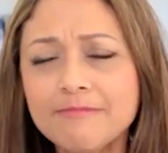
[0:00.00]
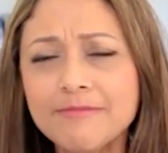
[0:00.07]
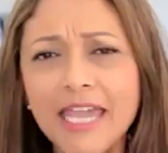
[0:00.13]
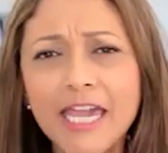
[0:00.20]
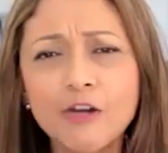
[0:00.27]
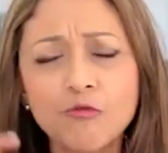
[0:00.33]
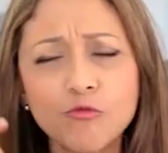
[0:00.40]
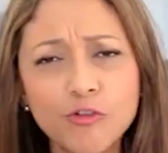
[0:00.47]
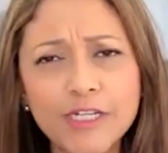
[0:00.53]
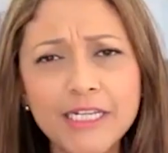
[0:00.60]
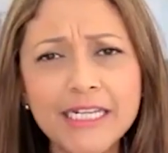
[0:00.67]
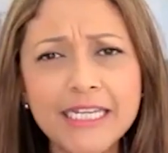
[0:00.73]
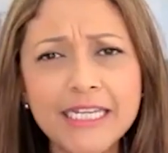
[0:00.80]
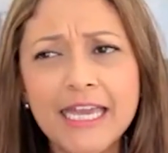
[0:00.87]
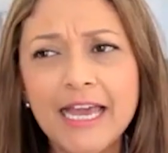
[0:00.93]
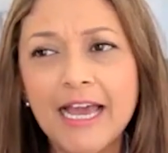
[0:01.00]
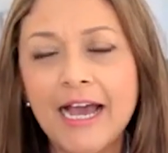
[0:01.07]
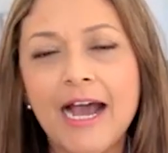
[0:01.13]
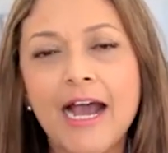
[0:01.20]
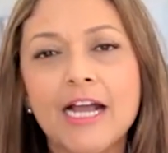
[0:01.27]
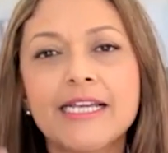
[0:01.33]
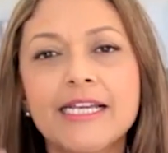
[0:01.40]
and really
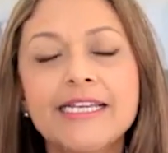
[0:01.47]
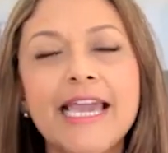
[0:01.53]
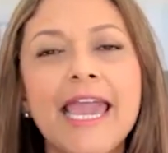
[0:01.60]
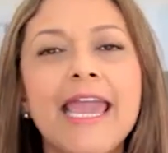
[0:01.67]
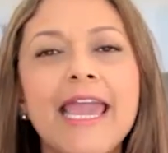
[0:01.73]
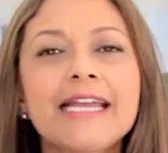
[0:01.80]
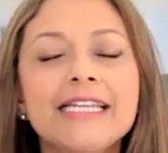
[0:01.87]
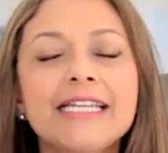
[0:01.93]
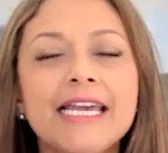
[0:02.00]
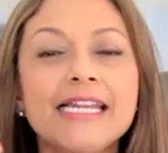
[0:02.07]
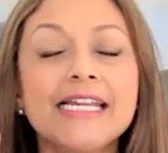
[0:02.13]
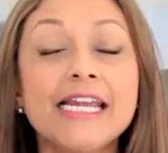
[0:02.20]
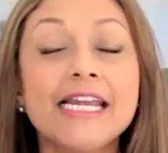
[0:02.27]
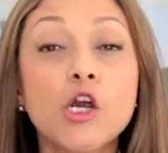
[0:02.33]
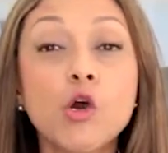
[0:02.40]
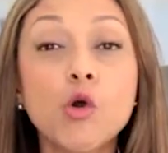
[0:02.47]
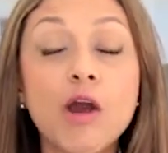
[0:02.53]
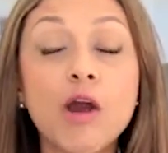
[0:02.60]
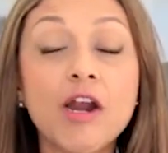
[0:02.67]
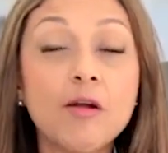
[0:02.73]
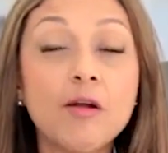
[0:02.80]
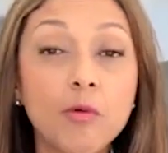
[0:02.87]
gain an
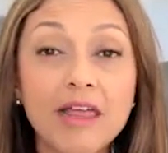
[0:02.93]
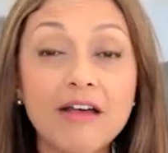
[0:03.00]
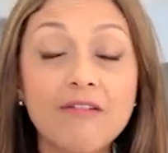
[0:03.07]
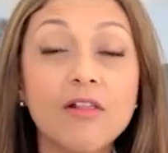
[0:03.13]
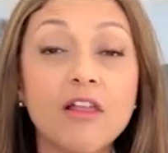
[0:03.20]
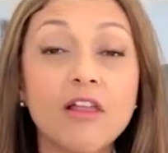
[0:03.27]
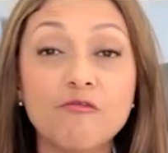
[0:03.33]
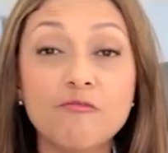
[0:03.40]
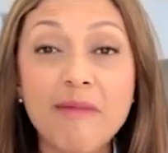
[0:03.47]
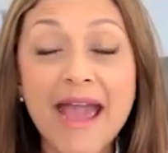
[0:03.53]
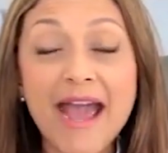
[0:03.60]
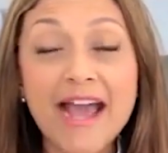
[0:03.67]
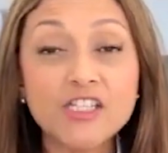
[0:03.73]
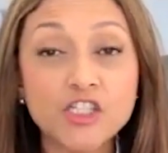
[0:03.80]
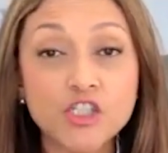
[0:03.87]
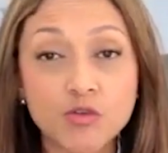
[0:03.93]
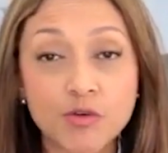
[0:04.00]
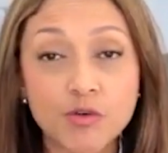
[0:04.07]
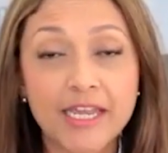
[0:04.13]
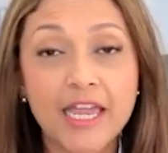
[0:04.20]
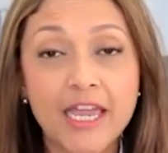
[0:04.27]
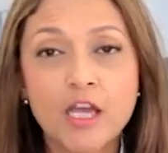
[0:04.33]
incredible level of
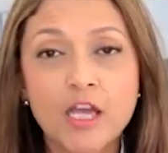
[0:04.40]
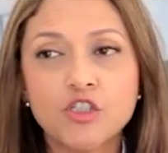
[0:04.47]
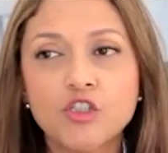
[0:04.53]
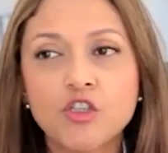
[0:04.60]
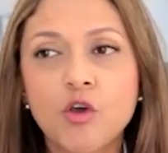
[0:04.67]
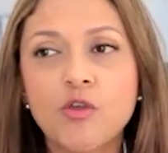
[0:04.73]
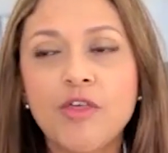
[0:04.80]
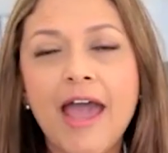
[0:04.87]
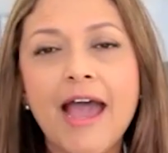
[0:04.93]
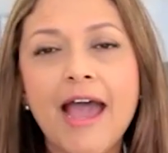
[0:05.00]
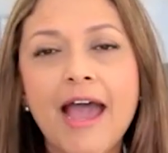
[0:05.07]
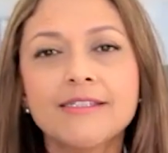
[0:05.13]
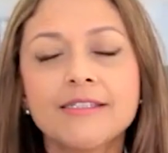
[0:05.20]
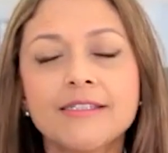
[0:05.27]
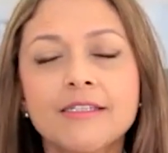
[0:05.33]
mastery so that,